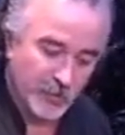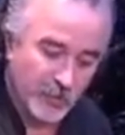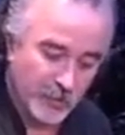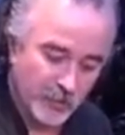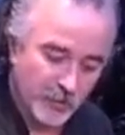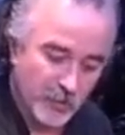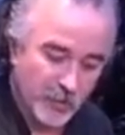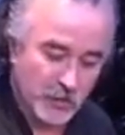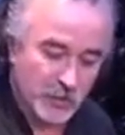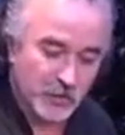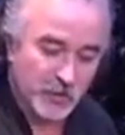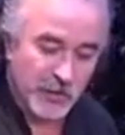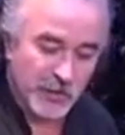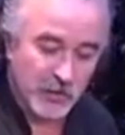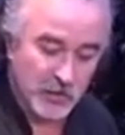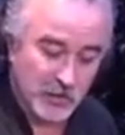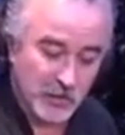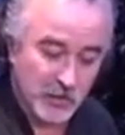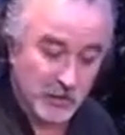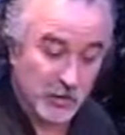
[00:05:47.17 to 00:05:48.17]
and of course
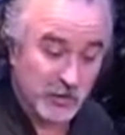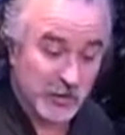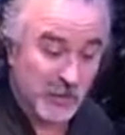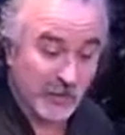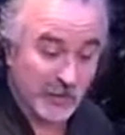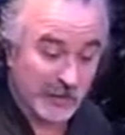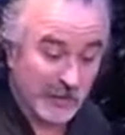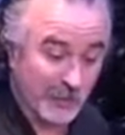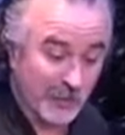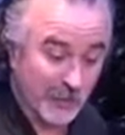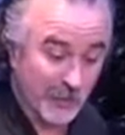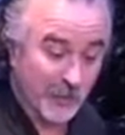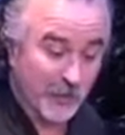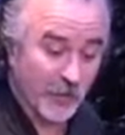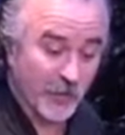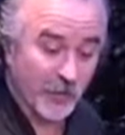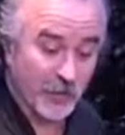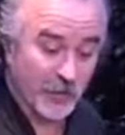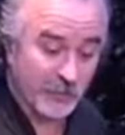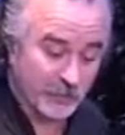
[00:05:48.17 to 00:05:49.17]
makes your sauce go a little bit
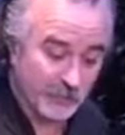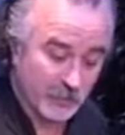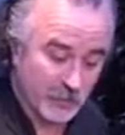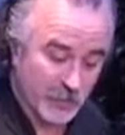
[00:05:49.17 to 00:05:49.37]
further.